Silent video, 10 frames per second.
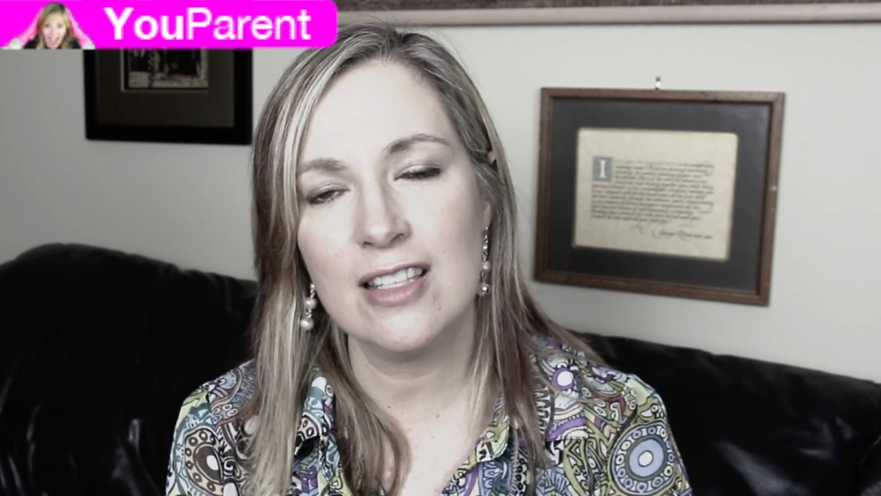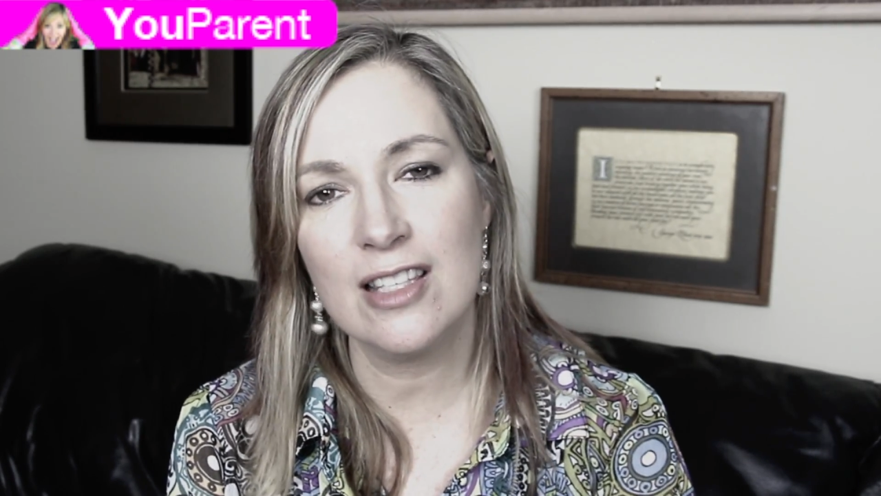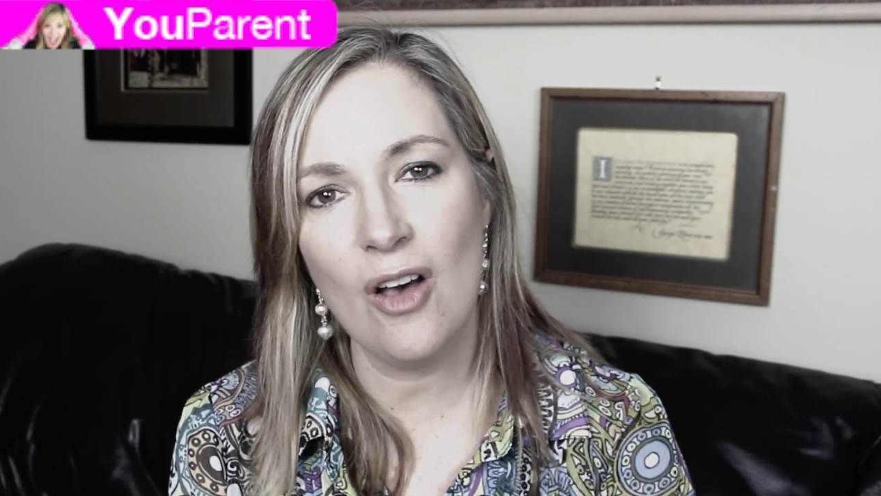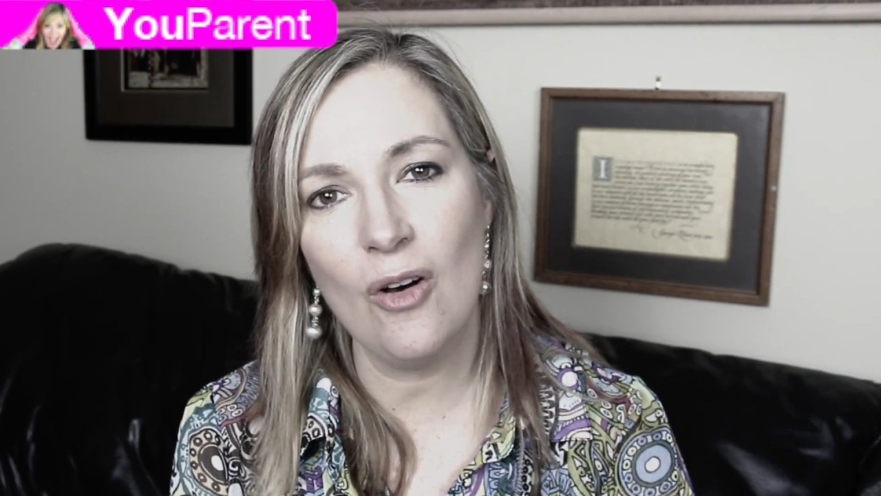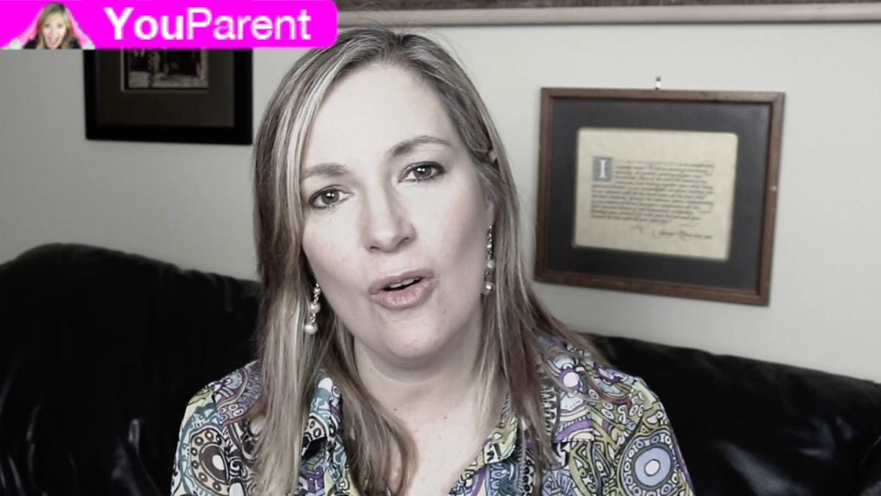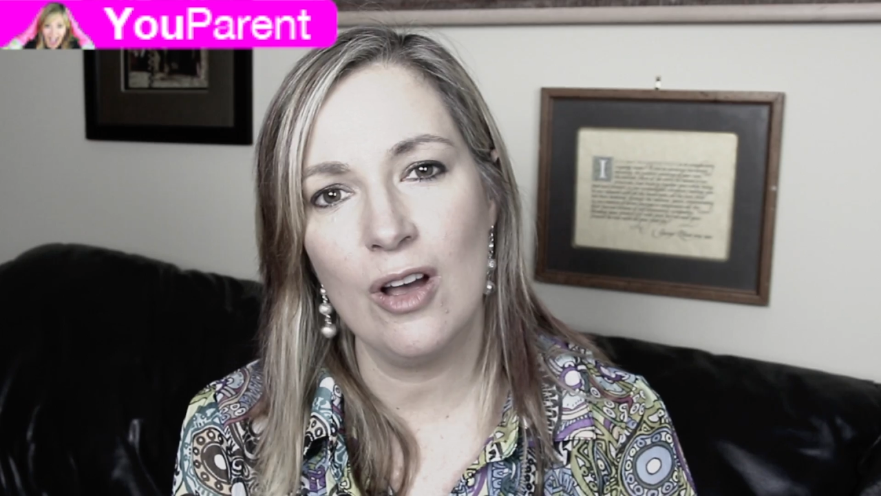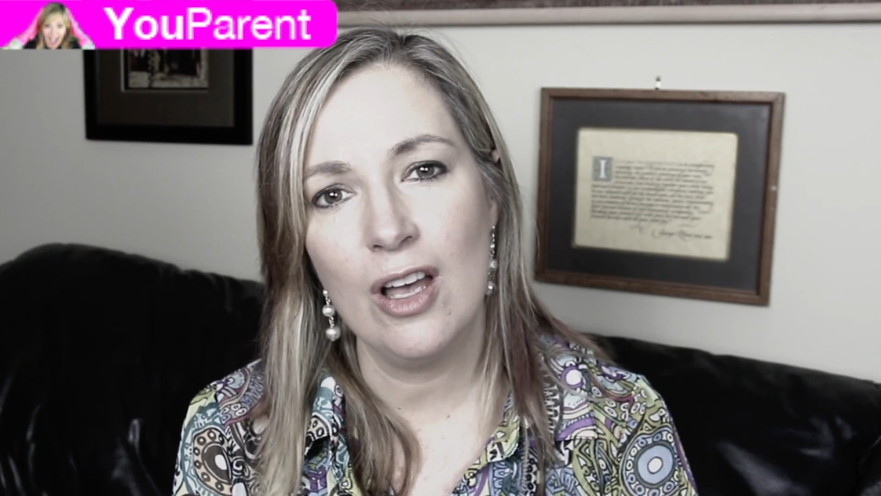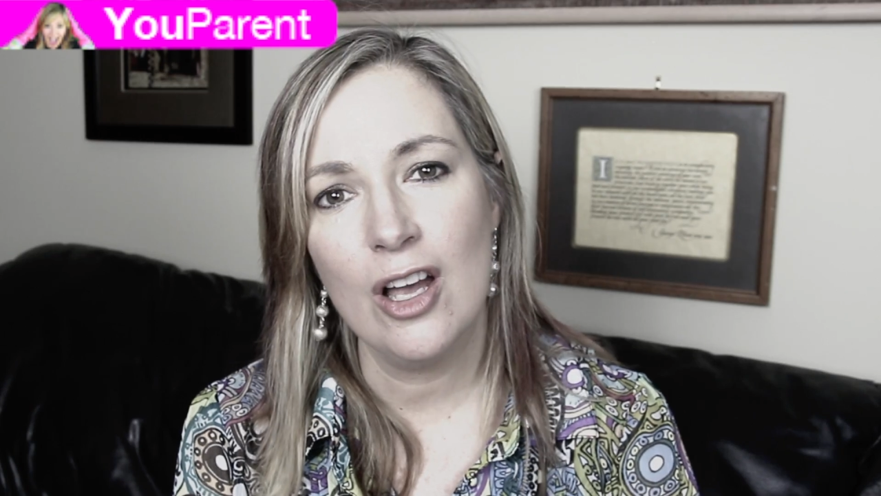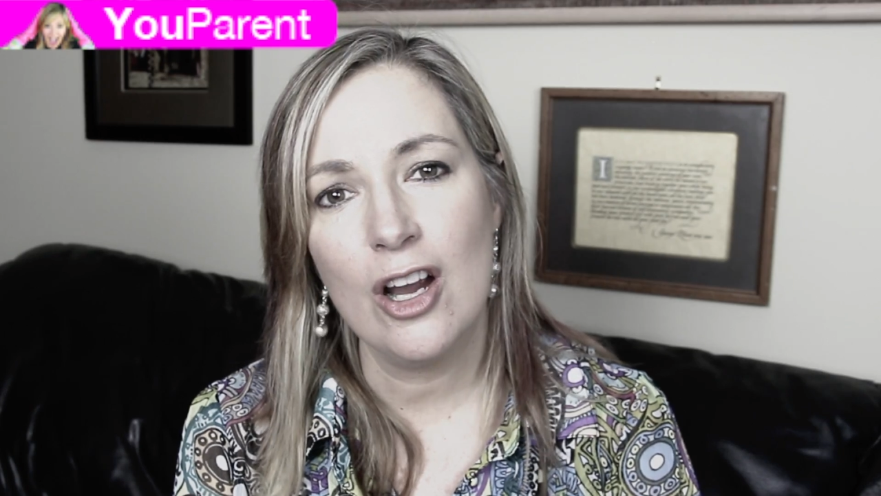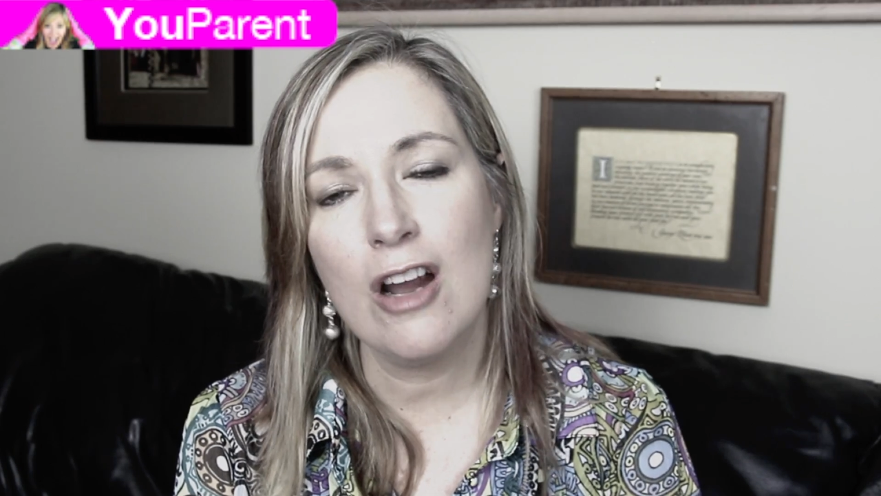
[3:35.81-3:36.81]
So
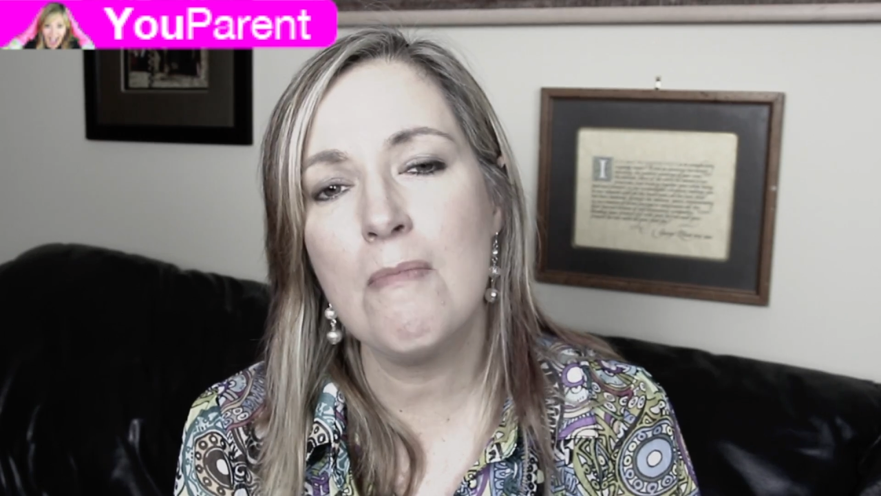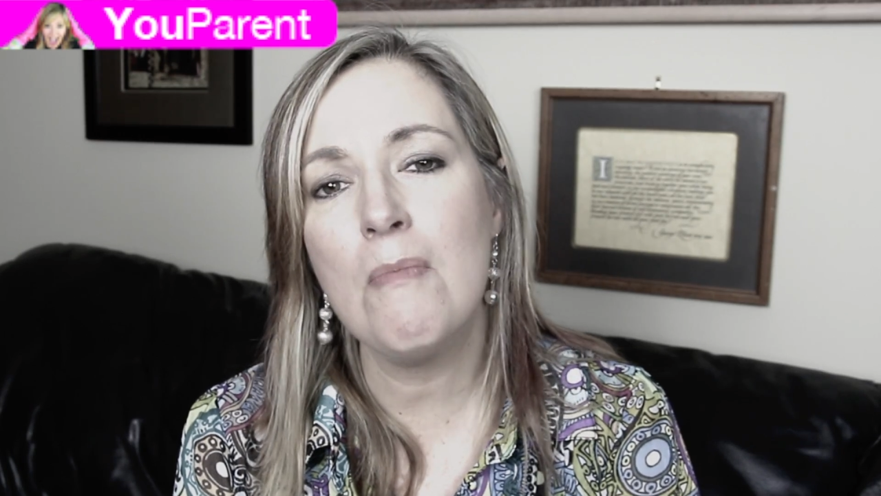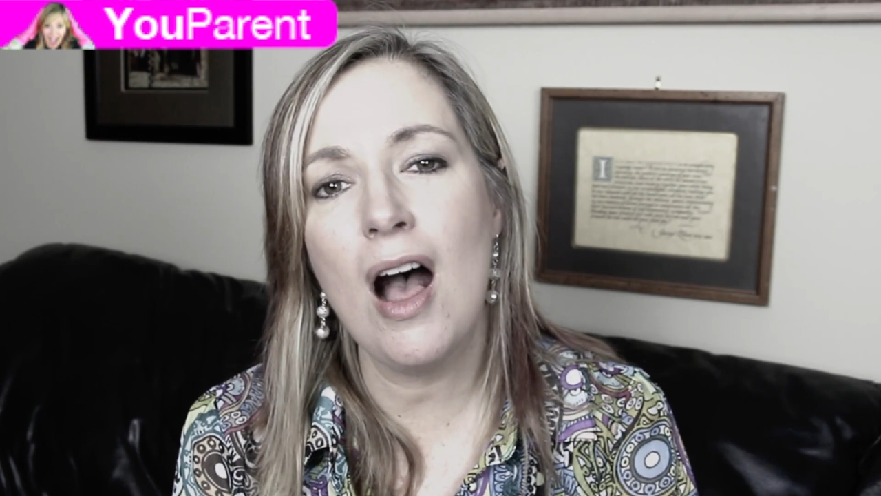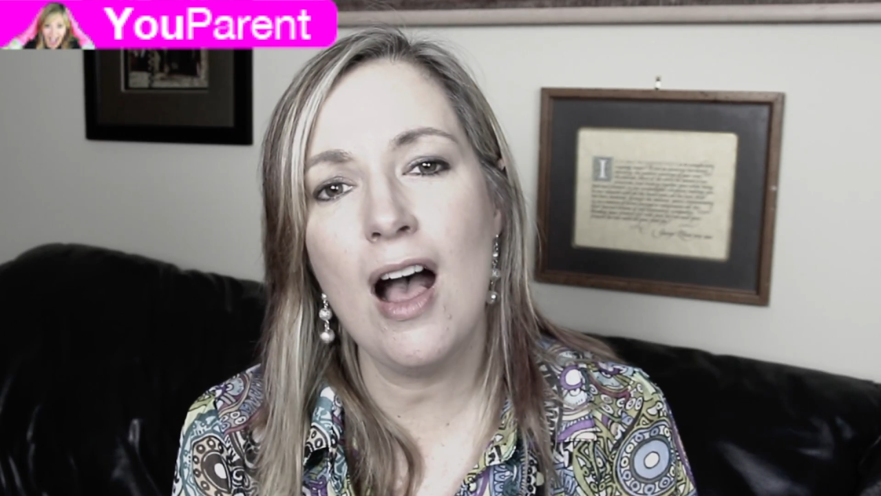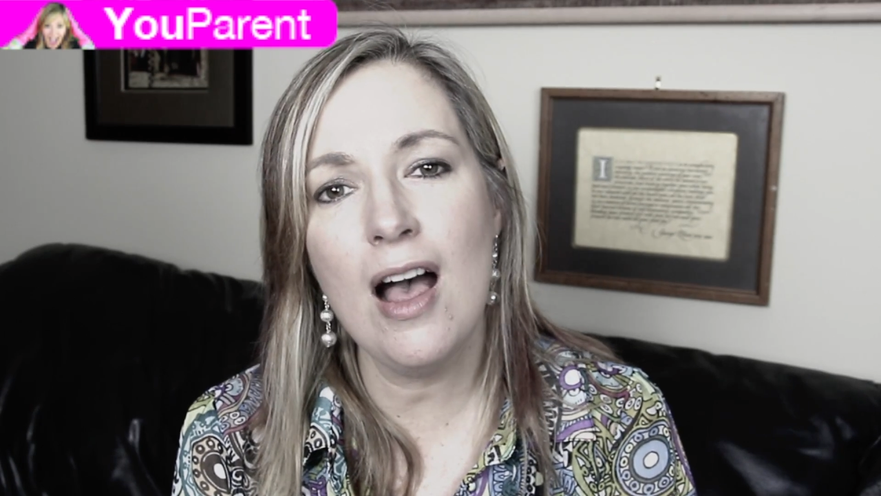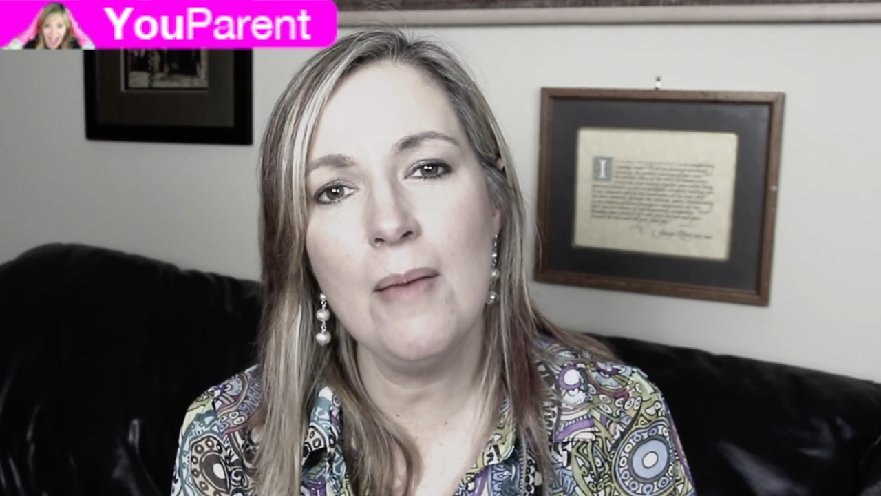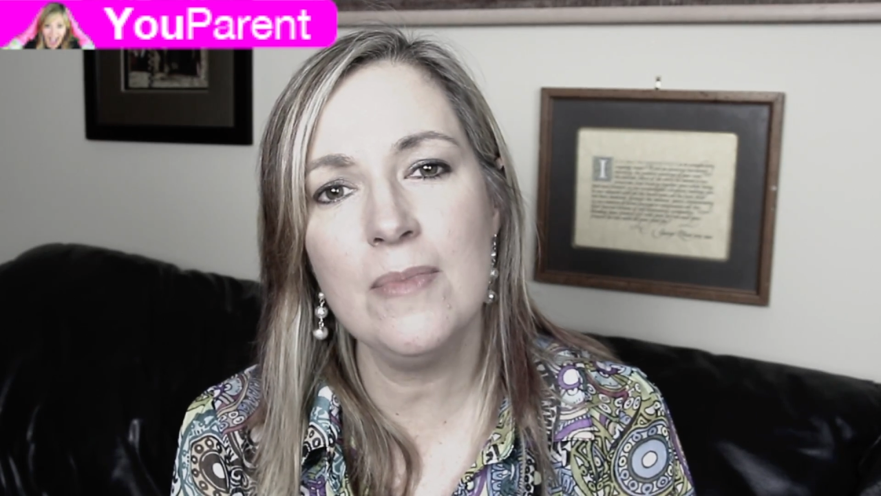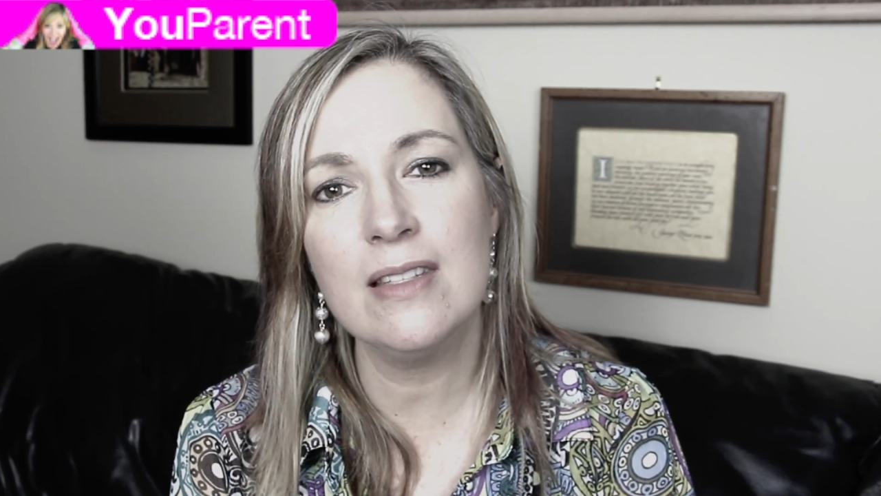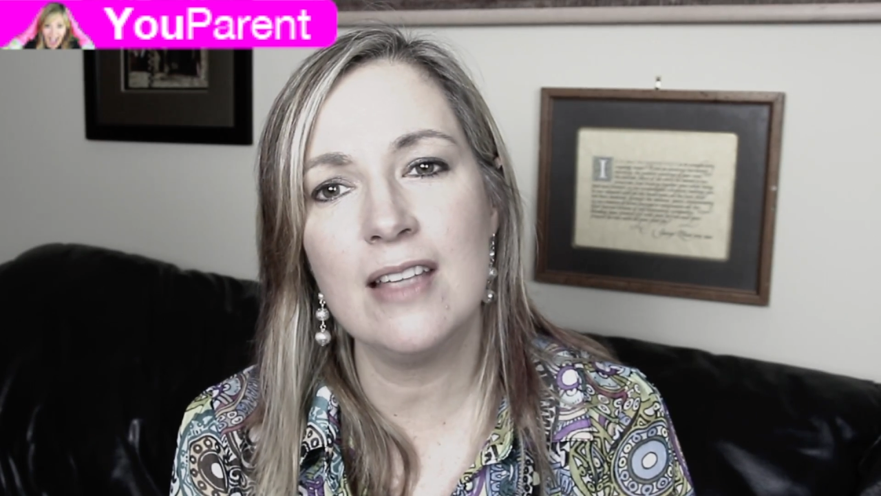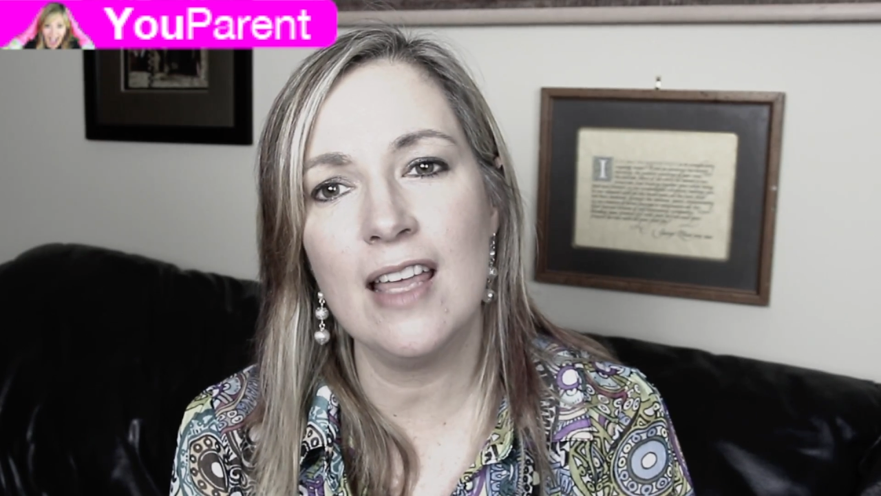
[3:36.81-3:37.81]
her mom,